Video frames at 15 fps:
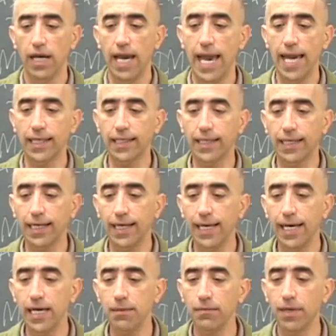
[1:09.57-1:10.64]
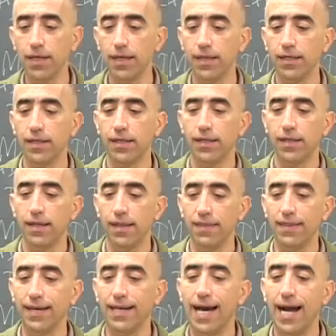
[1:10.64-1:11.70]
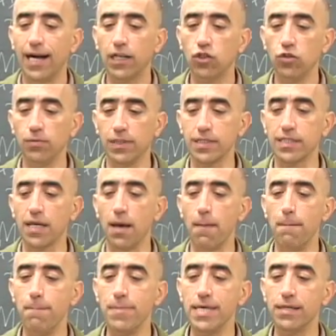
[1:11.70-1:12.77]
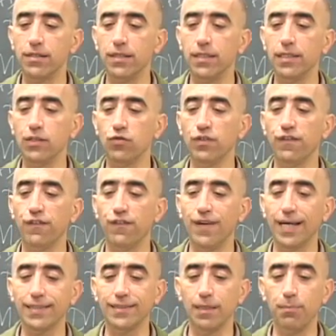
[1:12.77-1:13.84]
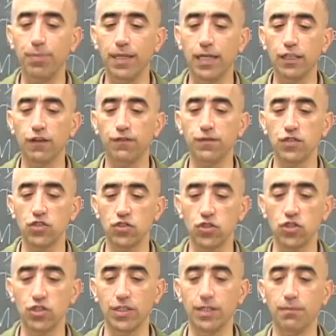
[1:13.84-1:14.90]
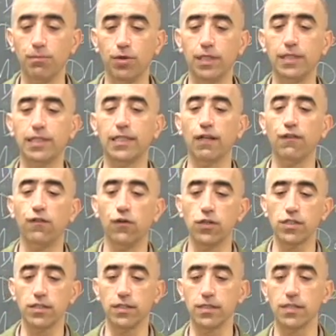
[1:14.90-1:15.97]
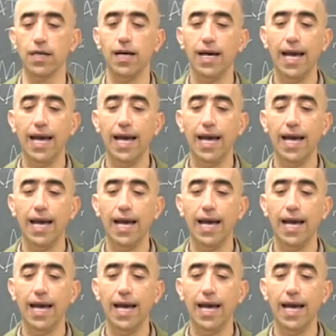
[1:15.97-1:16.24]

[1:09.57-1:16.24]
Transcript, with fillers: and claim that arguments merely reflect the play of social and political forces,